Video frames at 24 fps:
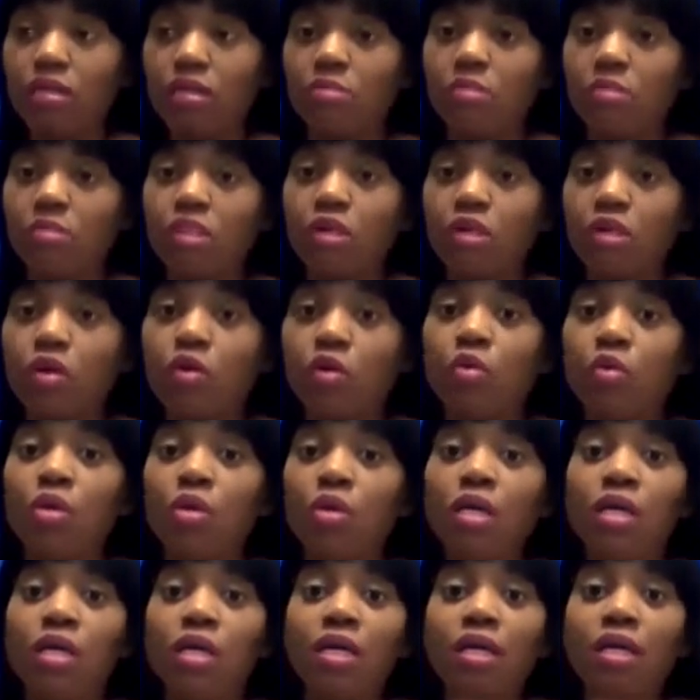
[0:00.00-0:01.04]
So
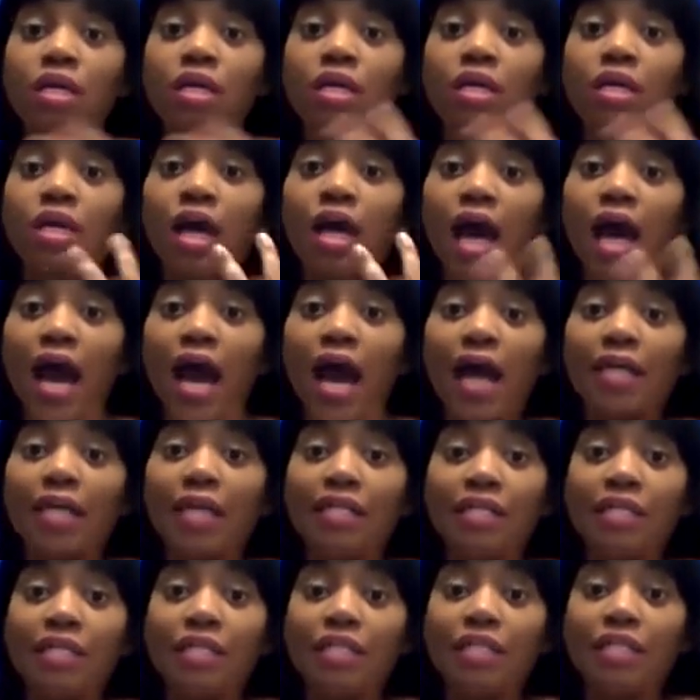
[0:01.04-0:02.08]
I
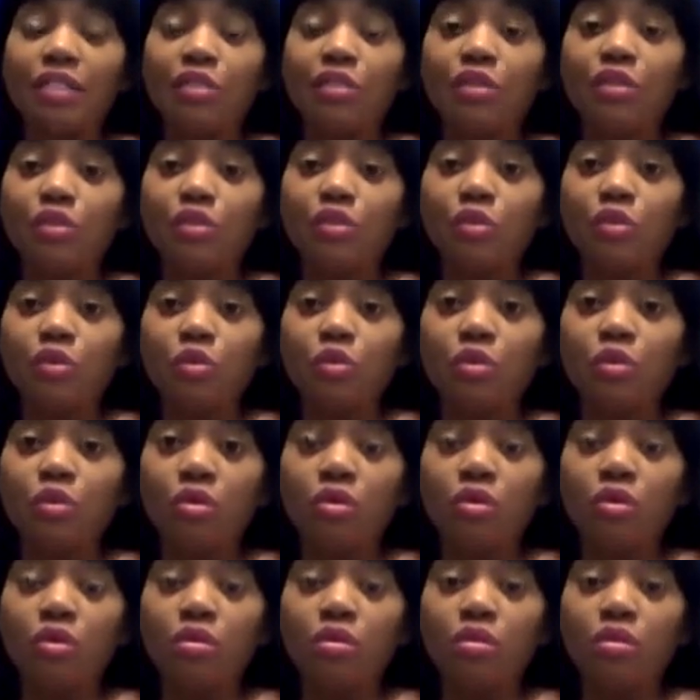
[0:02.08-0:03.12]
need to,
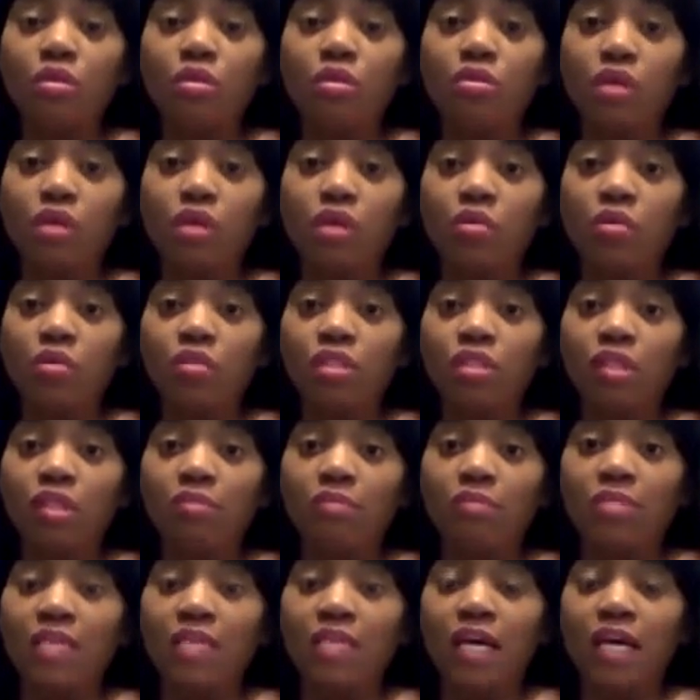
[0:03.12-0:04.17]

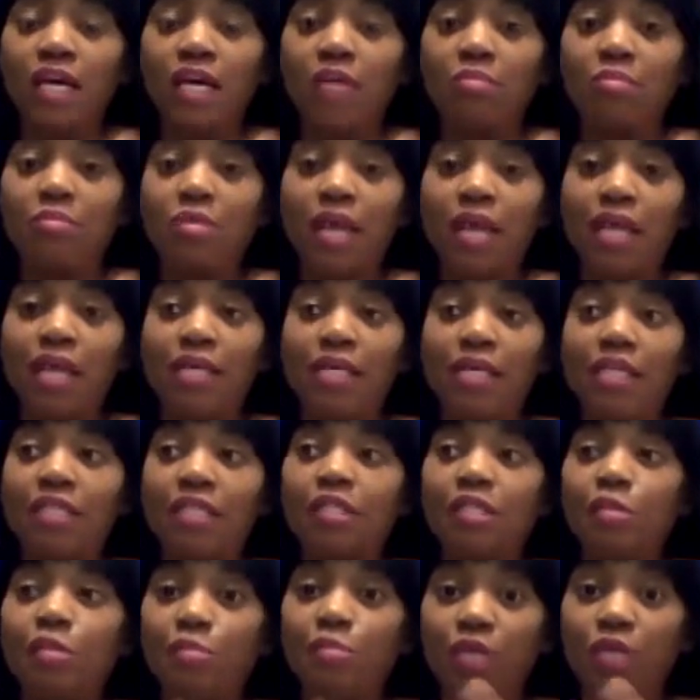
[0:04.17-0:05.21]
sometimes I need
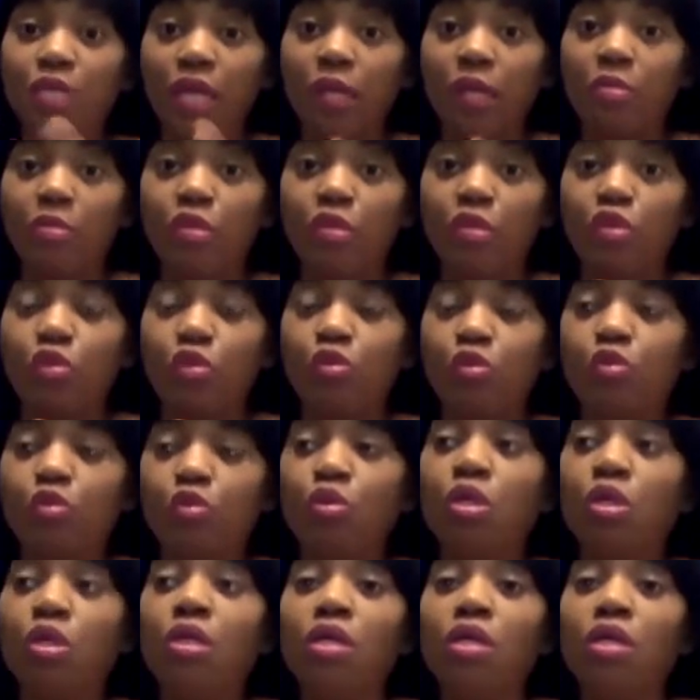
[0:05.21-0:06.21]
to be able to